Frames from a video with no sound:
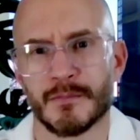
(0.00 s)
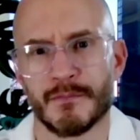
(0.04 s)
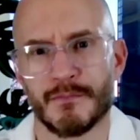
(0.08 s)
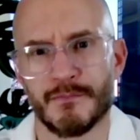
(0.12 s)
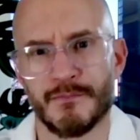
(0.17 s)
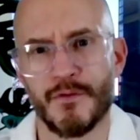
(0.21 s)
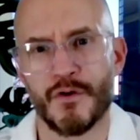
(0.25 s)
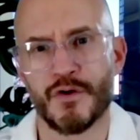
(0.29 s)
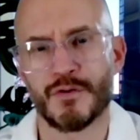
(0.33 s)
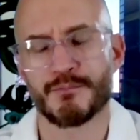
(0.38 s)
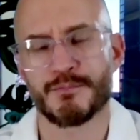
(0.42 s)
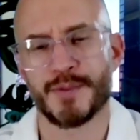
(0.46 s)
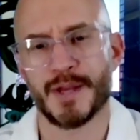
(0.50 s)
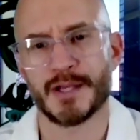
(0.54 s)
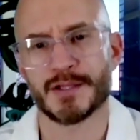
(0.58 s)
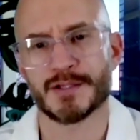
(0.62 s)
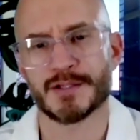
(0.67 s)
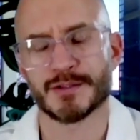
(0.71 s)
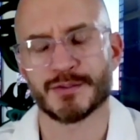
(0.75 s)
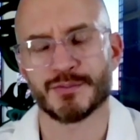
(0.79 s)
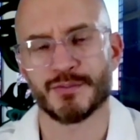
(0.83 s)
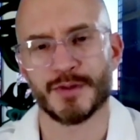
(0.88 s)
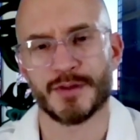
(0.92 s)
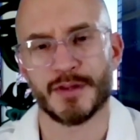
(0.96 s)
For
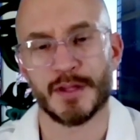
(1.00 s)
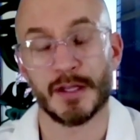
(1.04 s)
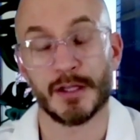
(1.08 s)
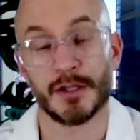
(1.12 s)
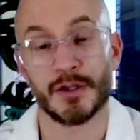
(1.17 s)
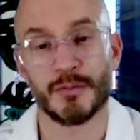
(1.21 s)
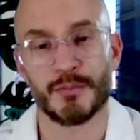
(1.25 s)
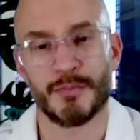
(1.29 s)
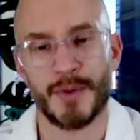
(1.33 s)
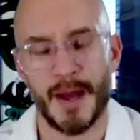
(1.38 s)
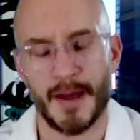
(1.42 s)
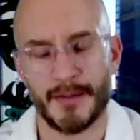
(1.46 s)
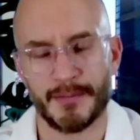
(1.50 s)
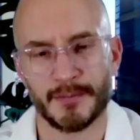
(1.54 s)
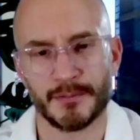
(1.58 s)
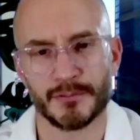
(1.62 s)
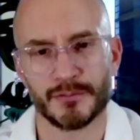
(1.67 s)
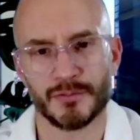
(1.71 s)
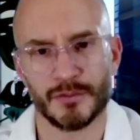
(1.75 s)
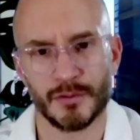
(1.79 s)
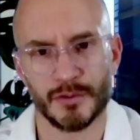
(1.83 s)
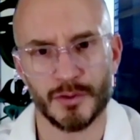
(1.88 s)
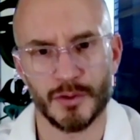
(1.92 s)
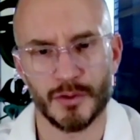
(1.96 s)
patients with idiopathic
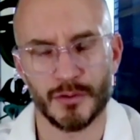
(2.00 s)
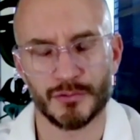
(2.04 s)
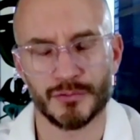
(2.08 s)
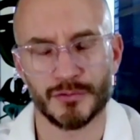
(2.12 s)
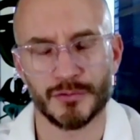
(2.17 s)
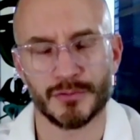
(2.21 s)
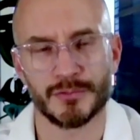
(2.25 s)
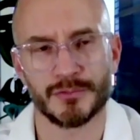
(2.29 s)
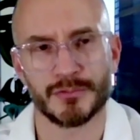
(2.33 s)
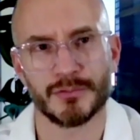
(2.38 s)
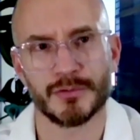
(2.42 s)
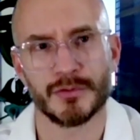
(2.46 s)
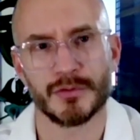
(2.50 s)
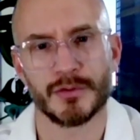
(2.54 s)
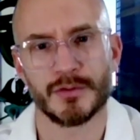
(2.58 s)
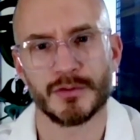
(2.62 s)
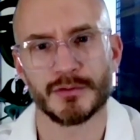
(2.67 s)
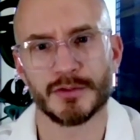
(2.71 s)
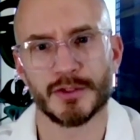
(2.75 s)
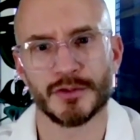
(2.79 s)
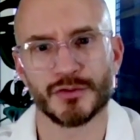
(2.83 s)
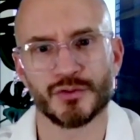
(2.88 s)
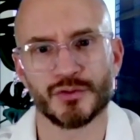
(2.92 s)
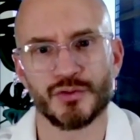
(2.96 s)
scoliosis,
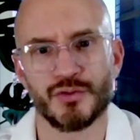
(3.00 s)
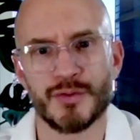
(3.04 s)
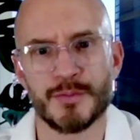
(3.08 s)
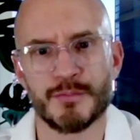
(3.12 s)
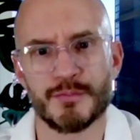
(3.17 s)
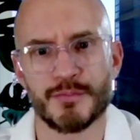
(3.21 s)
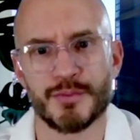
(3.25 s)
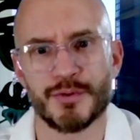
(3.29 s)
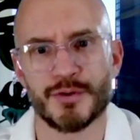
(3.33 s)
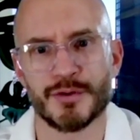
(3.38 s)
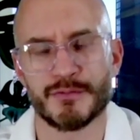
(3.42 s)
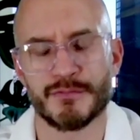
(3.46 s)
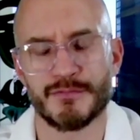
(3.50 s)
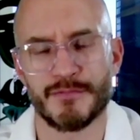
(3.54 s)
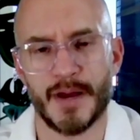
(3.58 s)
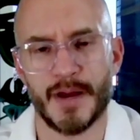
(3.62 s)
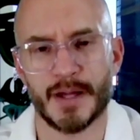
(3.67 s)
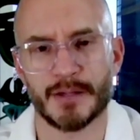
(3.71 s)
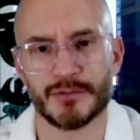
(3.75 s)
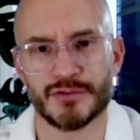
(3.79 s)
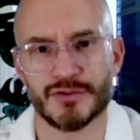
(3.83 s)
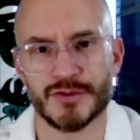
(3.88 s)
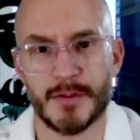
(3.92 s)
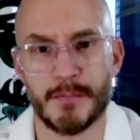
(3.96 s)
the two important
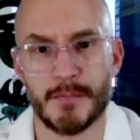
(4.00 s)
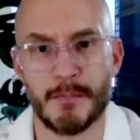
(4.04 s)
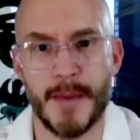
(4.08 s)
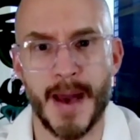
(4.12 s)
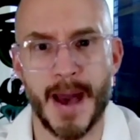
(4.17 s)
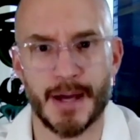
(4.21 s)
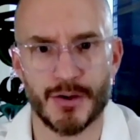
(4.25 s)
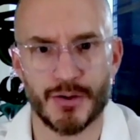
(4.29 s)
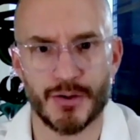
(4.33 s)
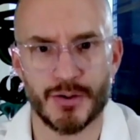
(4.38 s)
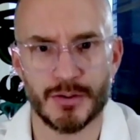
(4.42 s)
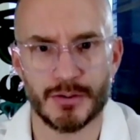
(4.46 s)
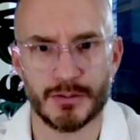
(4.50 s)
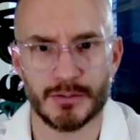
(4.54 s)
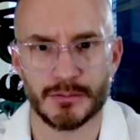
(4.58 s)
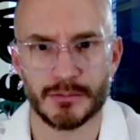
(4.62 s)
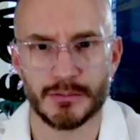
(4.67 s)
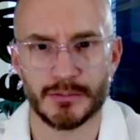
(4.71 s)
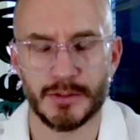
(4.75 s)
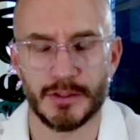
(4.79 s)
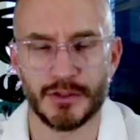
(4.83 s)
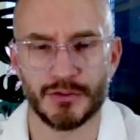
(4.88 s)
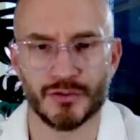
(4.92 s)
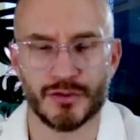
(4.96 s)
factors that matter
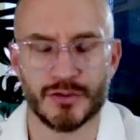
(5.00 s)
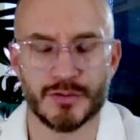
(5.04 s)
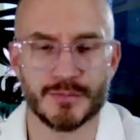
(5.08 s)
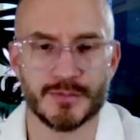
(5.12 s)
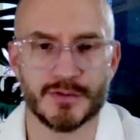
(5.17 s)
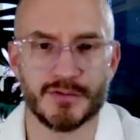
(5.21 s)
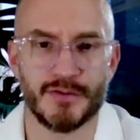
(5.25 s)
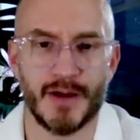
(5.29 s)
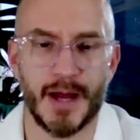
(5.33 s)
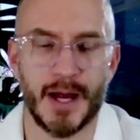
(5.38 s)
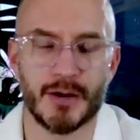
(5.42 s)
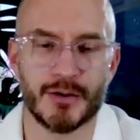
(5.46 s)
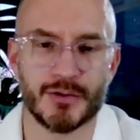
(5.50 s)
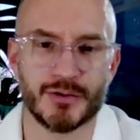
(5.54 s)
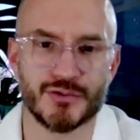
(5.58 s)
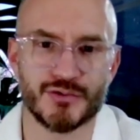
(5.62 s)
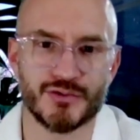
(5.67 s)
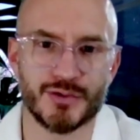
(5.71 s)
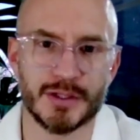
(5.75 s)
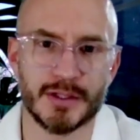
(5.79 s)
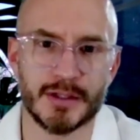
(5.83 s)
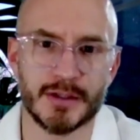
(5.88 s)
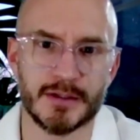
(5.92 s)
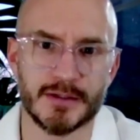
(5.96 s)
in terms of how to
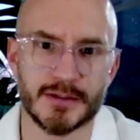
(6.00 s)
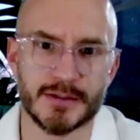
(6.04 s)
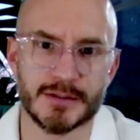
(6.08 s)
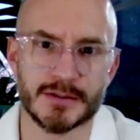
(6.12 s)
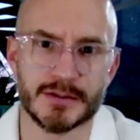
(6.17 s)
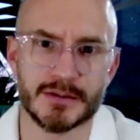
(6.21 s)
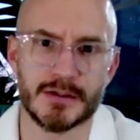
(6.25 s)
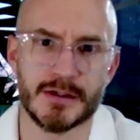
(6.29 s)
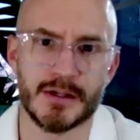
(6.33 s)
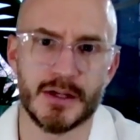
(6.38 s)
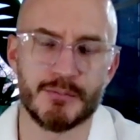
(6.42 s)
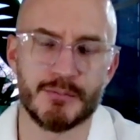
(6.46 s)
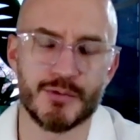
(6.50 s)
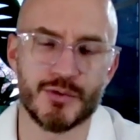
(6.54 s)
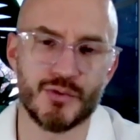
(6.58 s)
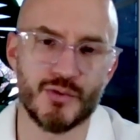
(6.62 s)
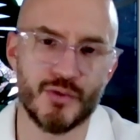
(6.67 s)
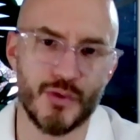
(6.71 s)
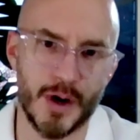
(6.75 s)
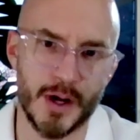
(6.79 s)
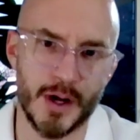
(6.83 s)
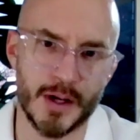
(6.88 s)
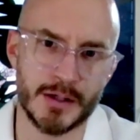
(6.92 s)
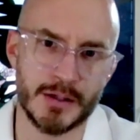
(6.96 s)
treat it is, number
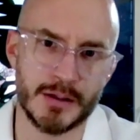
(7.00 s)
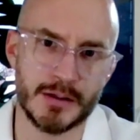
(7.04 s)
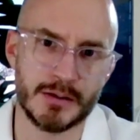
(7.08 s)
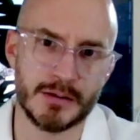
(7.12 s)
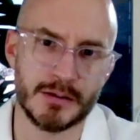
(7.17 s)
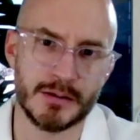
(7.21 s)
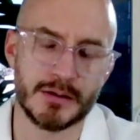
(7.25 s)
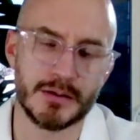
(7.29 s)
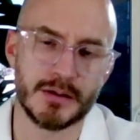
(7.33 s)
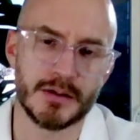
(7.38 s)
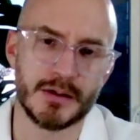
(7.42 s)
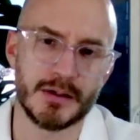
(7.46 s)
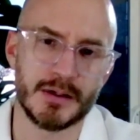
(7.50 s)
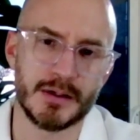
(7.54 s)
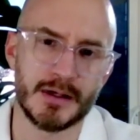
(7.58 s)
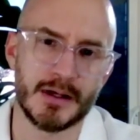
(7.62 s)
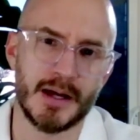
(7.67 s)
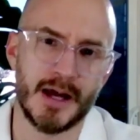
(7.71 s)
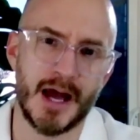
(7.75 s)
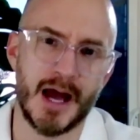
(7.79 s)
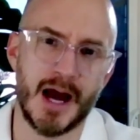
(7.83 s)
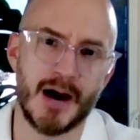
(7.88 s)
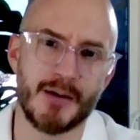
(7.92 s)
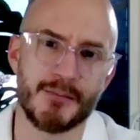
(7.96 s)
one,
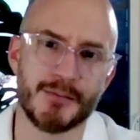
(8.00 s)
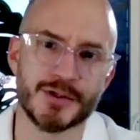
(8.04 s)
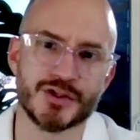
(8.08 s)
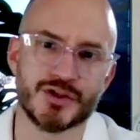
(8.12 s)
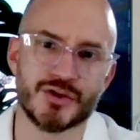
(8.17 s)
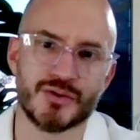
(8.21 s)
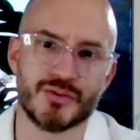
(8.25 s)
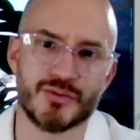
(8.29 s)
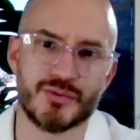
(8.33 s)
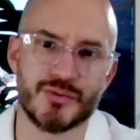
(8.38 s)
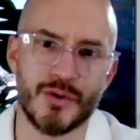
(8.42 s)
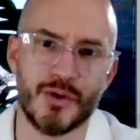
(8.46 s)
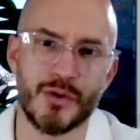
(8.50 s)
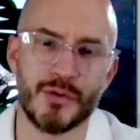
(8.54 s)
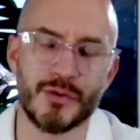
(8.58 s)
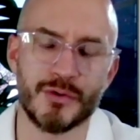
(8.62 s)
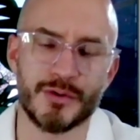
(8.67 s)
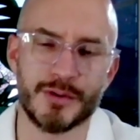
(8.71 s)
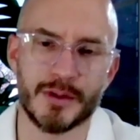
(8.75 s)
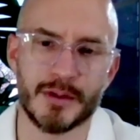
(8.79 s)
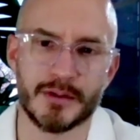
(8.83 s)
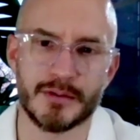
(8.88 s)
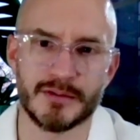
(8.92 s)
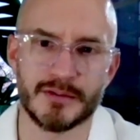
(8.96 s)
how much
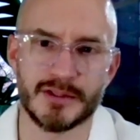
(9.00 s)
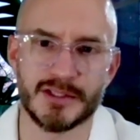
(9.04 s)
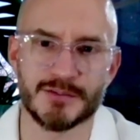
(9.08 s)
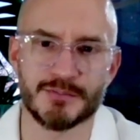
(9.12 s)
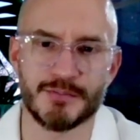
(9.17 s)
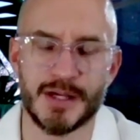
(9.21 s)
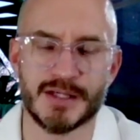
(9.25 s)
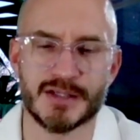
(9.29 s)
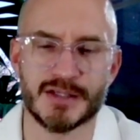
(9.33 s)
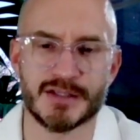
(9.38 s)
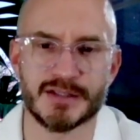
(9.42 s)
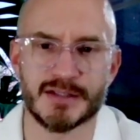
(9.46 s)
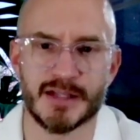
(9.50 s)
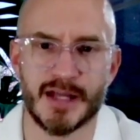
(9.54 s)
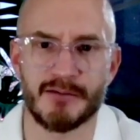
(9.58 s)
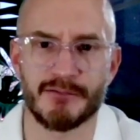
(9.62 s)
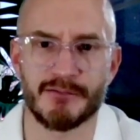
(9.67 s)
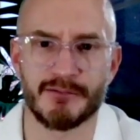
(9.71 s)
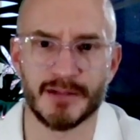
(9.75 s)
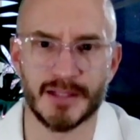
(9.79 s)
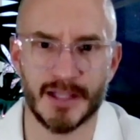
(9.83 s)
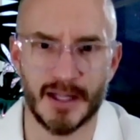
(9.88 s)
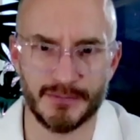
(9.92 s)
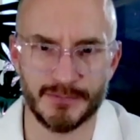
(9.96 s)
growth these patients
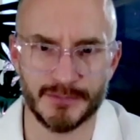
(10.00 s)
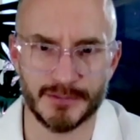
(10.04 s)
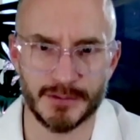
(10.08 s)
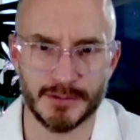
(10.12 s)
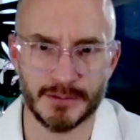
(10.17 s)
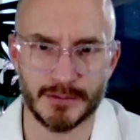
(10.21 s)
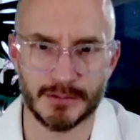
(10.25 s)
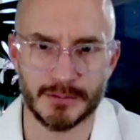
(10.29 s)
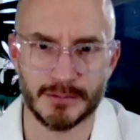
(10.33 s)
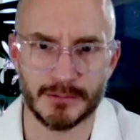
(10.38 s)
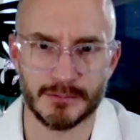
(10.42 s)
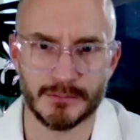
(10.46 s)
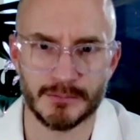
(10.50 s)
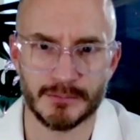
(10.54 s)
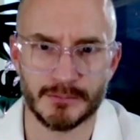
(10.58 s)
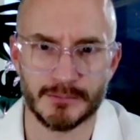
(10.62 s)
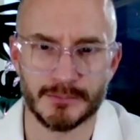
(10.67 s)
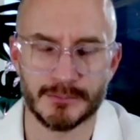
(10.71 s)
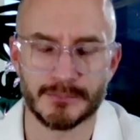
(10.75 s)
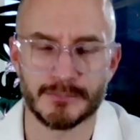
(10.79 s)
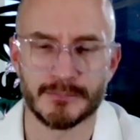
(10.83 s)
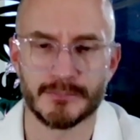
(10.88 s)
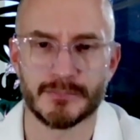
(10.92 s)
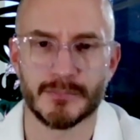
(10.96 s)
have left.
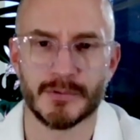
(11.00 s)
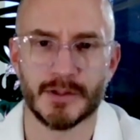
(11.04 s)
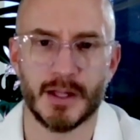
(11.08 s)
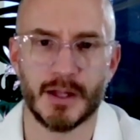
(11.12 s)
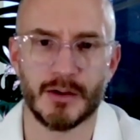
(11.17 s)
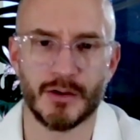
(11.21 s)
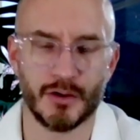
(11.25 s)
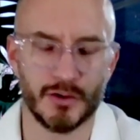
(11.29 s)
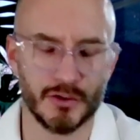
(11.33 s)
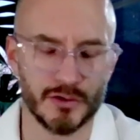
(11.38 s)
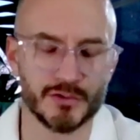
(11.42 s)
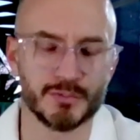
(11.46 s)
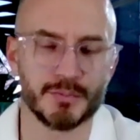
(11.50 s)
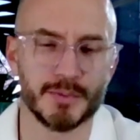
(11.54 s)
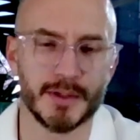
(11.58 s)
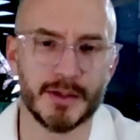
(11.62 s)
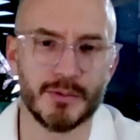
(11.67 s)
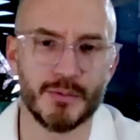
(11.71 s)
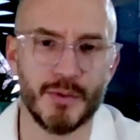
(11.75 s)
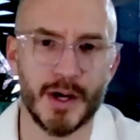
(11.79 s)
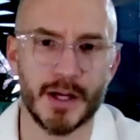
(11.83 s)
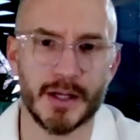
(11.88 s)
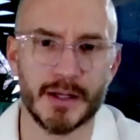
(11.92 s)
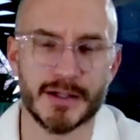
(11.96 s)
And I'll
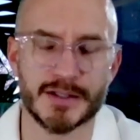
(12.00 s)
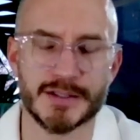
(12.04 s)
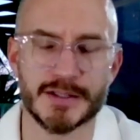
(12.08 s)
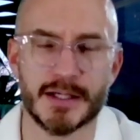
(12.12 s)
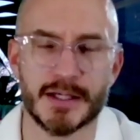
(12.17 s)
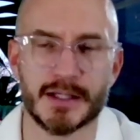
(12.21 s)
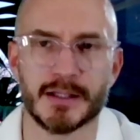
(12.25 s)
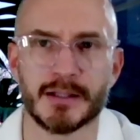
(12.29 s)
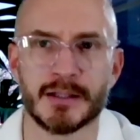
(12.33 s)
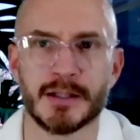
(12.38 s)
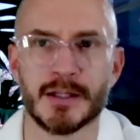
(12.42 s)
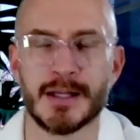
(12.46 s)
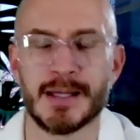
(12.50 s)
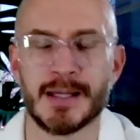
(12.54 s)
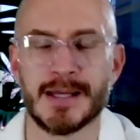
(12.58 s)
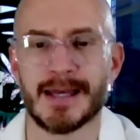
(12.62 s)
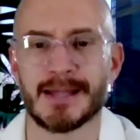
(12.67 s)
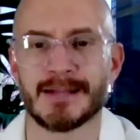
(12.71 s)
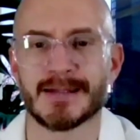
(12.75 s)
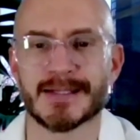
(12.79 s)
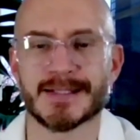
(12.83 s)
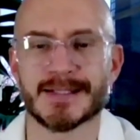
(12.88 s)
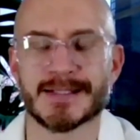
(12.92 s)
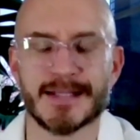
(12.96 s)
explain why in a second.
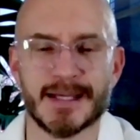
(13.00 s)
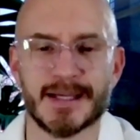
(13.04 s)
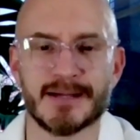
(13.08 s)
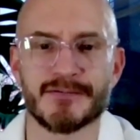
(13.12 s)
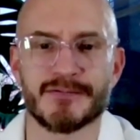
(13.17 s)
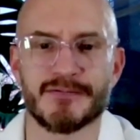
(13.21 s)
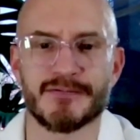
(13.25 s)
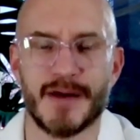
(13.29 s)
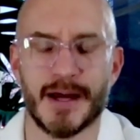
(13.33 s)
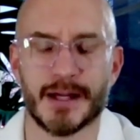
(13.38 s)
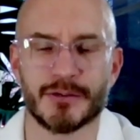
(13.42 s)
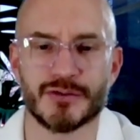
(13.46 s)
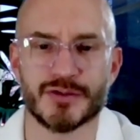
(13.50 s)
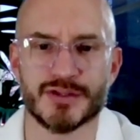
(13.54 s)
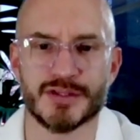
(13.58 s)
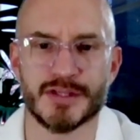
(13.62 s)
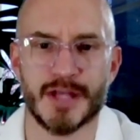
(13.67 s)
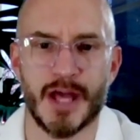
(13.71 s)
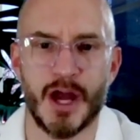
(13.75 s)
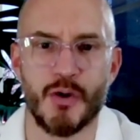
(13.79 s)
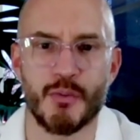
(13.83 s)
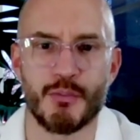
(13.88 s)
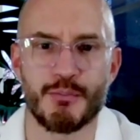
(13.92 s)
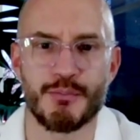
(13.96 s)
And the second factor is
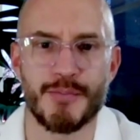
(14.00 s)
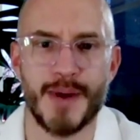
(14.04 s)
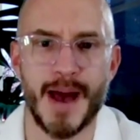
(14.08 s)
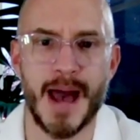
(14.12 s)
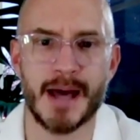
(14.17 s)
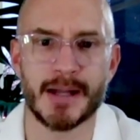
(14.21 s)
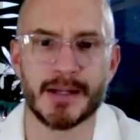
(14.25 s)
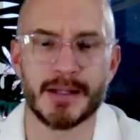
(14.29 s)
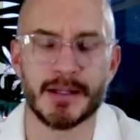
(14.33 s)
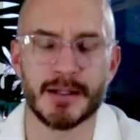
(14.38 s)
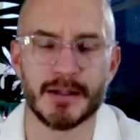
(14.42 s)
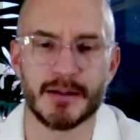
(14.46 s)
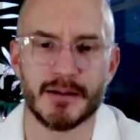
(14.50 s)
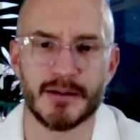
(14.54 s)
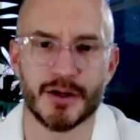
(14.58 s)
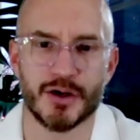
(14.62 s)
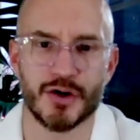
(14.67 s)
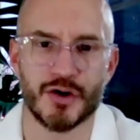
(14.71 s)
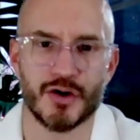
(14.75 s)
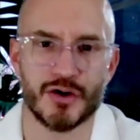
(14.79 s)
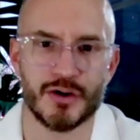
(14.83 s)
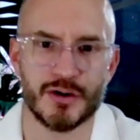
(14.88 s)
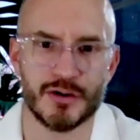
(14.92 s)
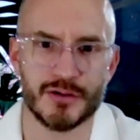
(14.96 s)
how bad the
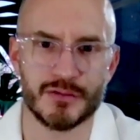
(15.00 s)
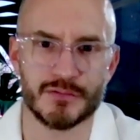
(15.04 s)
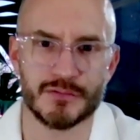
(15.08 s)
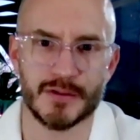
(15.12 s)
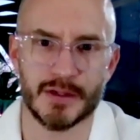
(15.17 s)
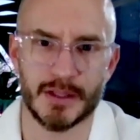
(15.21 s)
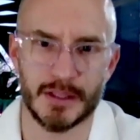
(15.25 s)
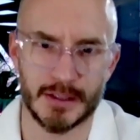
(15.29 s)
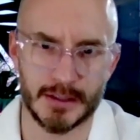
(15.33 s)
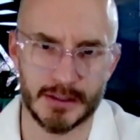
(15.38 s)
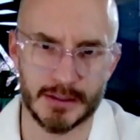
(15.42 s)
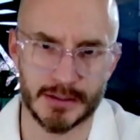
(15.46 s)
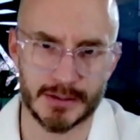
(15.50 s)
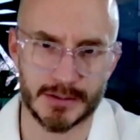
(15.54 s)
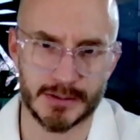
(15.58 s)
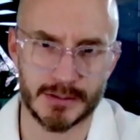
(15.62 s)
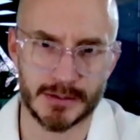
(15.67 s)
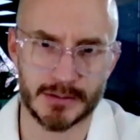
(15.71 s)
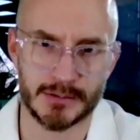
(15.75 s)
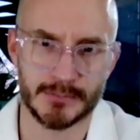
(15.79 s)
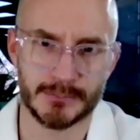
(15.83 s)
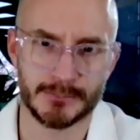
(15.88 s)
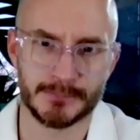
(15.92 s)
curve is.